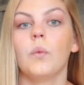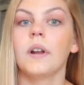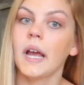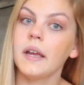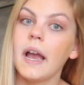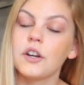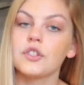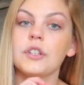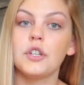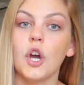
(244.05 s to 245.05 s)
When I
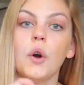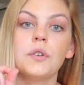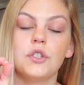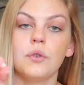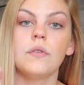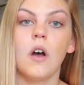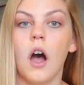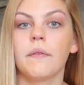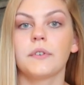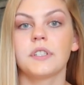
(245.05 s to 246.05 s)
actually go to the
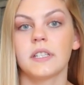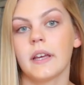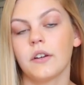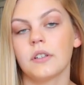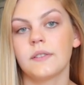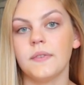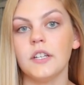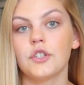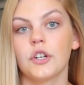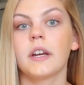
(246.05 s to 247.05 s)
offers to likers
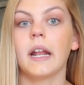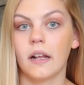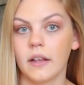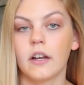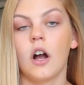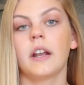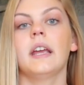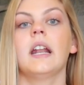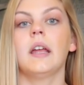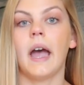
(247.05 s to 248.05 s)
feature and I click on
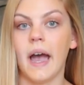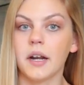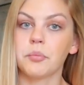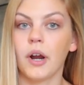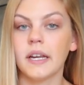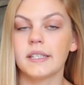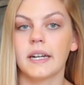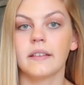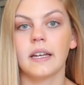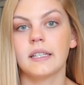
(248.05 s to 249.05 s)
it and I add a price
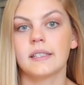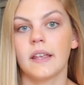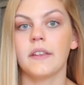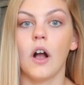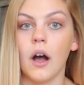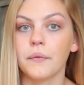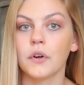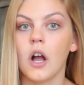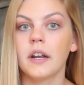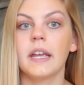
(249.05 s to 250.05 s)
that I'd like to send the
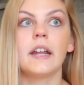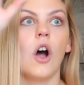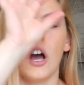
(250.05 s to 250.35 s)
offer on, it